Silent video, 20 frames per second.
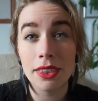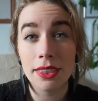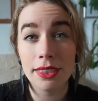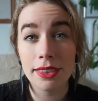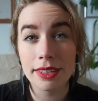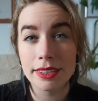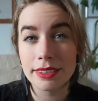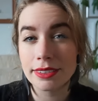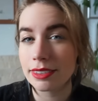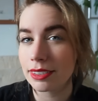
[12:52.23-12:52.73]

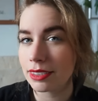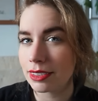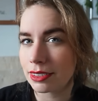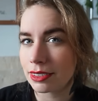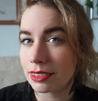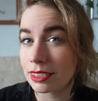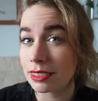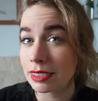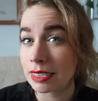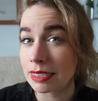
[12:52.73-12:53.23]
This
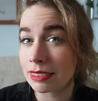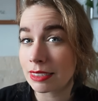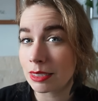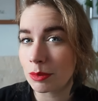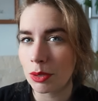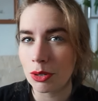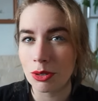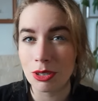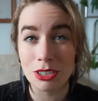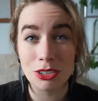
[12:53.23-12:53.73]
is the
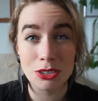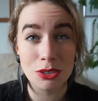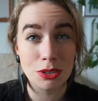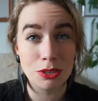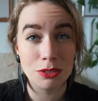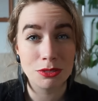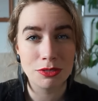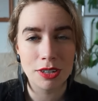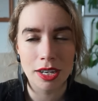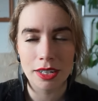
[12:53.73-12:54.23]
testimony to
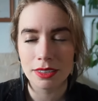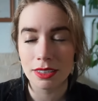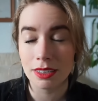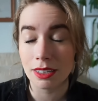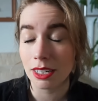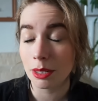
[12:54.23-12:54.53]
the fact that